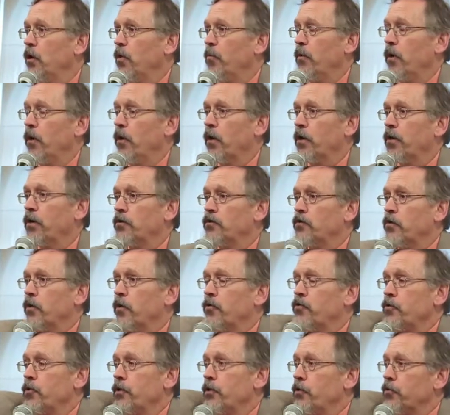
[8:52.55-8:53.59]
Americans
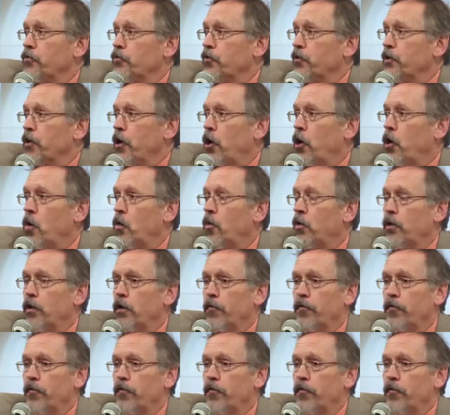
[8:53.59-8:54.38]
100 years ago.